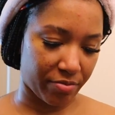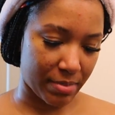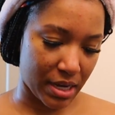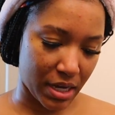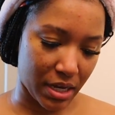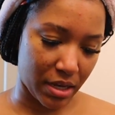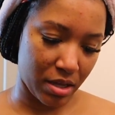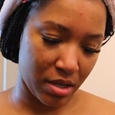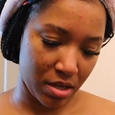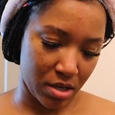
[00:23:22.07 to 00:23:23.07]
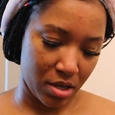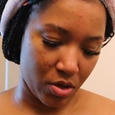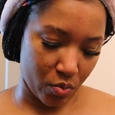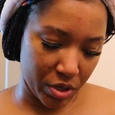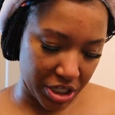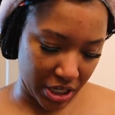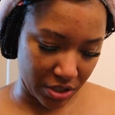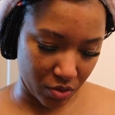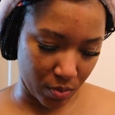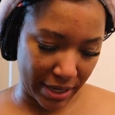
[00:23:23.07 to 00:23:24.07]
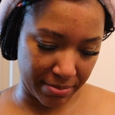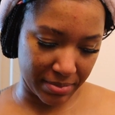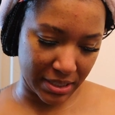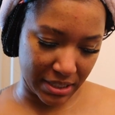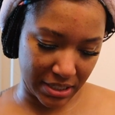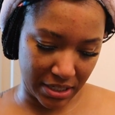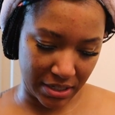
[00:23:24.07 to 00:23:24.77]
my witch hazel wipes,